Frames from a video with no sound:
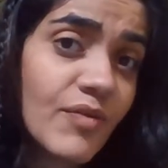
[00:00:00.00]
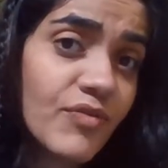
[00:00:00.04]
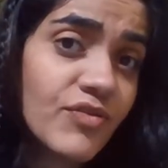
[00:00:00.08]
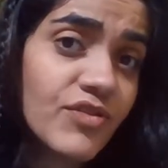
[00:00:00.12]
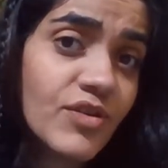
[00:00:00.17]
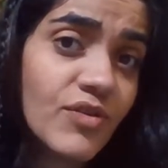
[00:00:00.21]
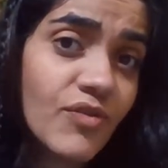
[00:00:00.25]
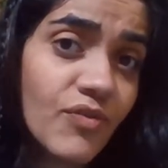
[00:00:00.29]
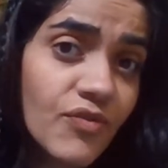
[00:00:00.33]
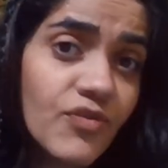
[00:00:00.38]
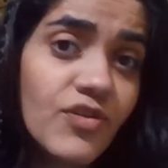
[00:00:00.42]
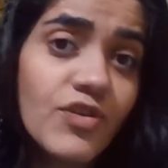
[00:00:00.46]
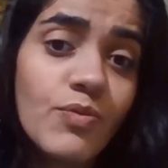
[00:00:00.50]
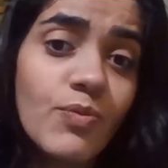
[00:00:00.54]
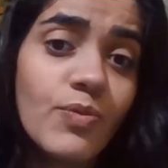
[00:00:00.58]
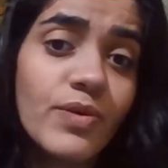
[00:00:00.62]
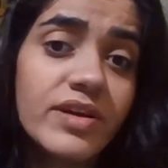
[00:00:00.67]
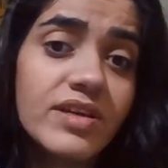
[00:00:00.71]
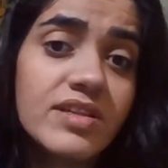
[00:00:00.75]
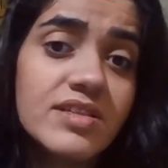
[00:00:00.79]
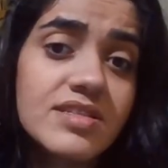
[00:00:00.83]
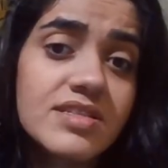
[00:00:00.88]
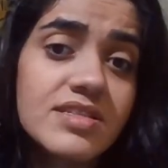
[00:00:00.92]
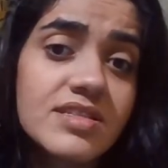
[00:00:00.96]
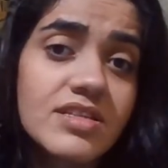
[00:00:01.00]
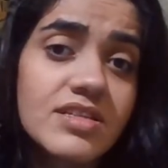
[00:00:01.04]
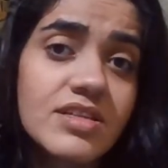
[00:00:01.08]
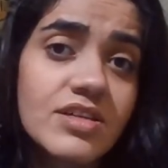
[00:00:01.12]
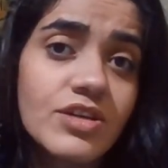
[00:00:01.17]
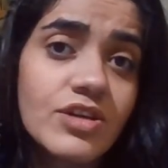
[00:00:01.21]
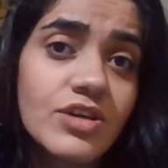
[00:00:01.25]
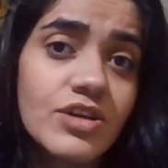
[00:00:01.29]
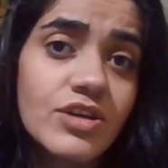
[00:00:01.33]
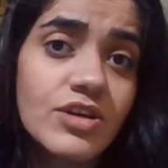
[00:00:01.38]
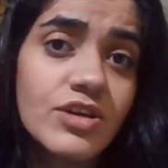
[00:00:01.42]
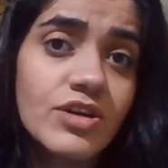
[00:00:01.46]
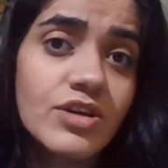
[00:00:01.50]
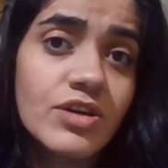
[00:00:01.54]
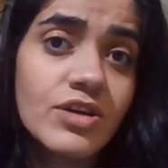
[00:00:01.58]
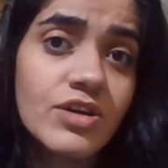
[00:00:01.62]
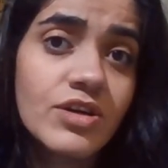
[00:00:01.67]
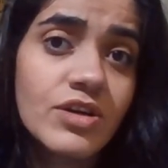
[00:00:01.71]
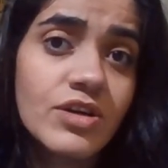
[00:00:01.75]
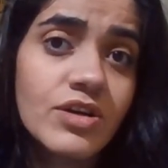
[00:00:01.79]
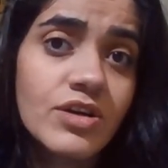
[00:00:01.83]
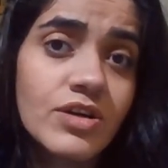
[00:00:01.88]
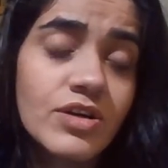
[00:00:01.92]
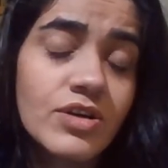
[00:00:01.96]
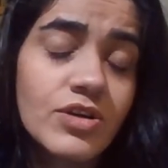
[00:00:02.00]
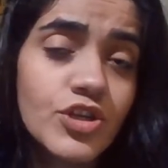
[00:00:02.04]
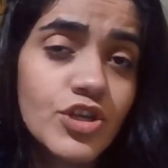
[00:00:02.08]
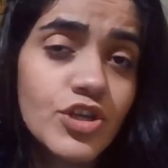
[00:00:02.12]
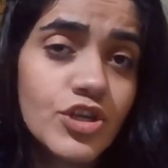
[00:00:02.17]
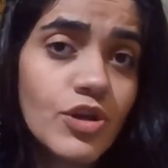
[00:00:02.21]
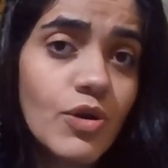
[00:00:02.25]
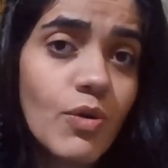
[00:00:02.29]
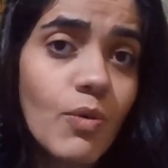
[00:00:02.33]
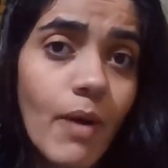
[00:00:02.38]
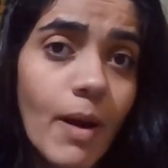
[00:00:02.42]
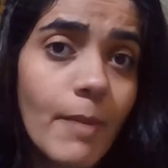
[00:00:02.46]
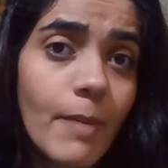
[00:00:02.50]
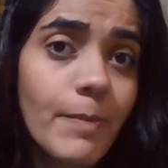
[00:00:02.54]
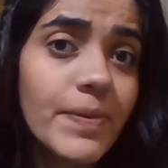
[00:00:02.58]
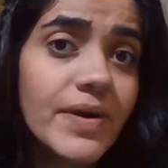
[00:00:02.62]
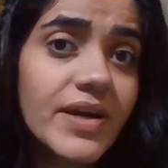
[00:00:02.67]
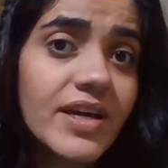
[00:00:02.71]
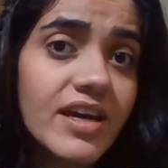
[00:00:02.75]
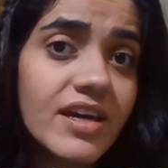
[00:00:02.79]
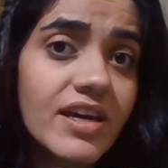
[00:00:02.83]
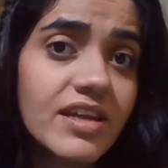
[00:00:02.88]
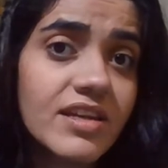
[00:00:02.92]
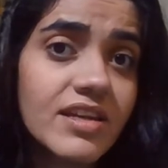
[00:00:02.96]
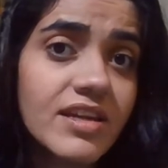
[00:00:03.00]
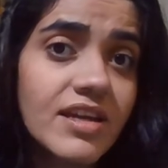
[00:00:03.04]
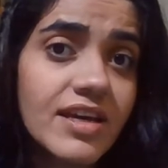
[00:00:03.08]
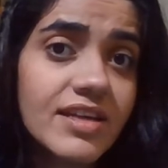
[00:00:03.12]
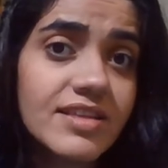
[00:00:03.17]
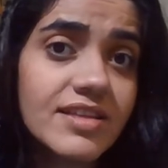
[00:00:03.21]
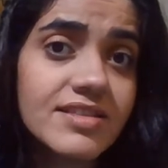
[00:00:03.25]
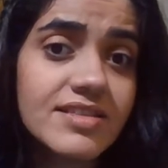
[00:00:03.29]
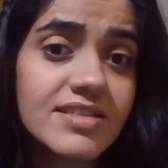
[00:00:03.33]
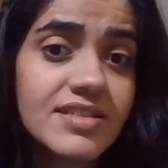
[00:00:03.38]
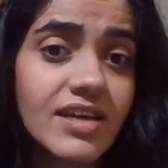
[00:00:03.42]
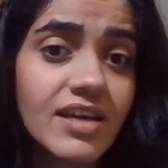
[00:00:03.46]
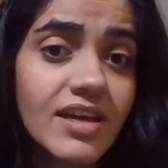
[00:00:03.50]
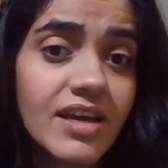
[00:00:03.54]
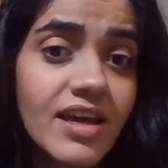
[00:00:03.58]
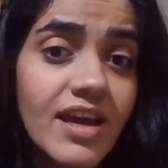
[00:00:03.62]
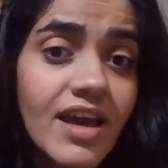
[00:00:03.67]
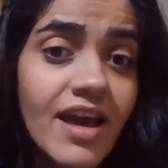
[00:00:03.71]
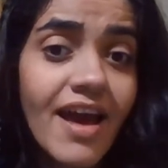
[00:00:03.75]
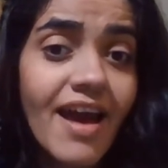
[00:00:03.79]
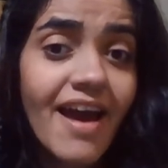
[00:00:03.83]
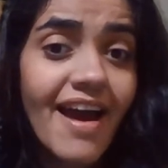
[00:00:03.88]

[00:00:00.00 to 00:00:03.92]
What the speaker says: after a few weeks show up again and say,